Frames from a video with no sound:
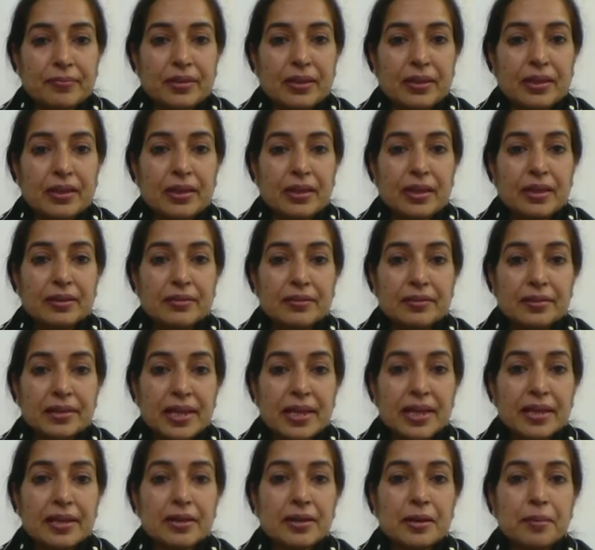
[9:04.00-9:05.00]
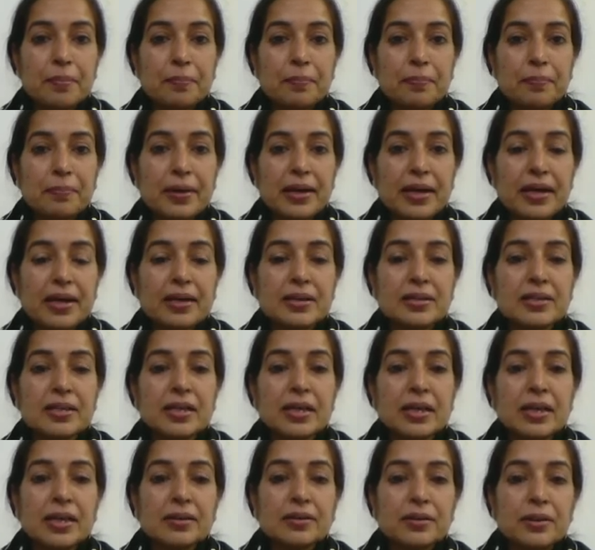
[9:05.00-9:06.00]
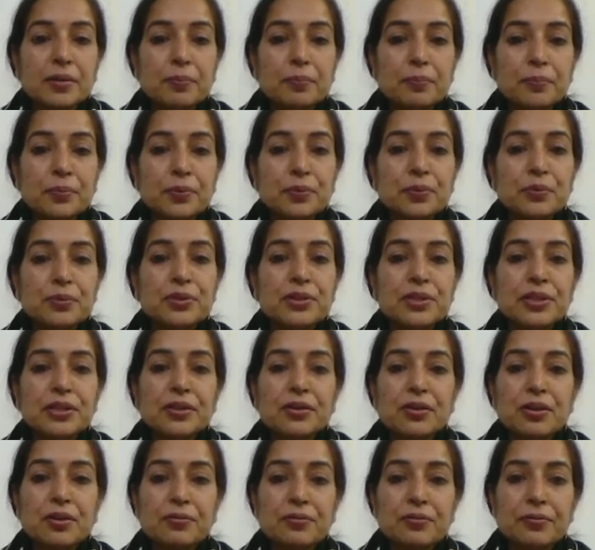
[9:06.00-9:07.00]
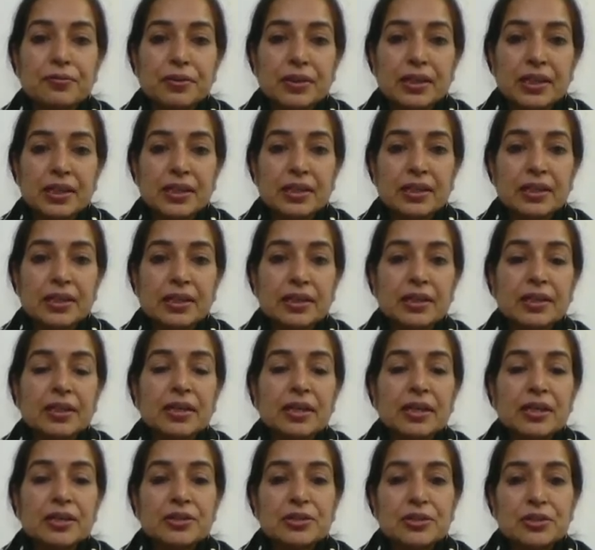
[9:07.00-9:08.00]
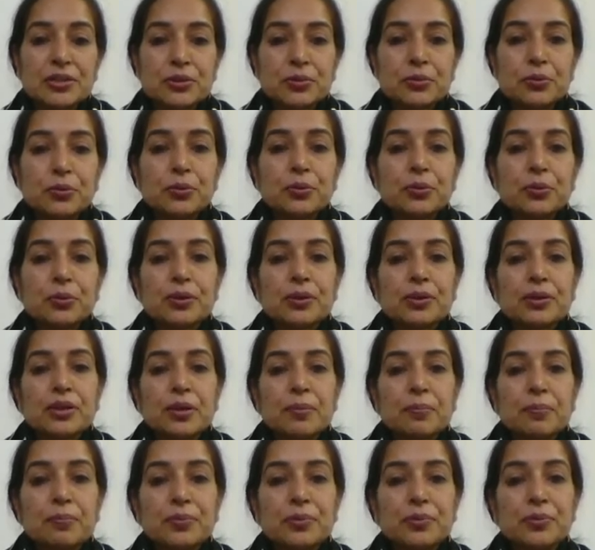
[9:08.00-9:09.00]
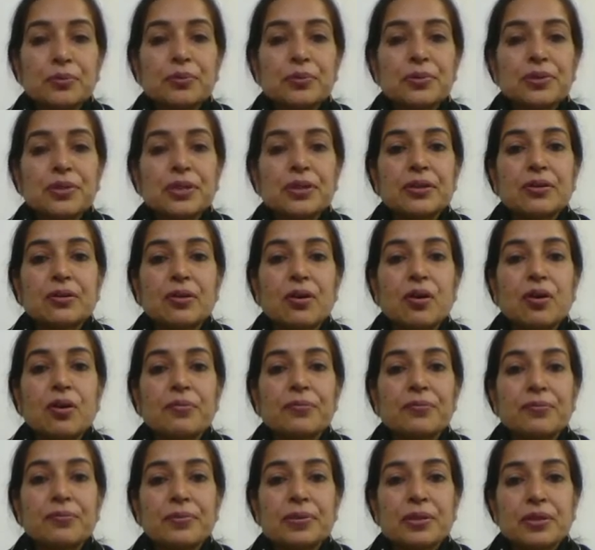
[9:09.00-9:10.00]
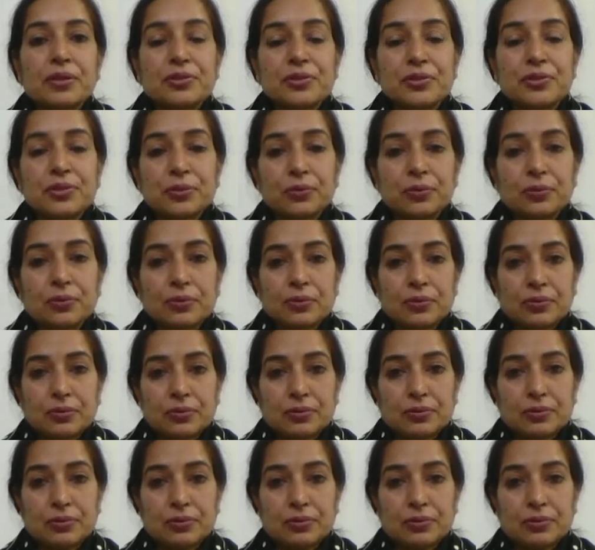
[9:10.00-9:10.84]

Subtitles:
and they compared the beauty of lily to the beauty of Juno.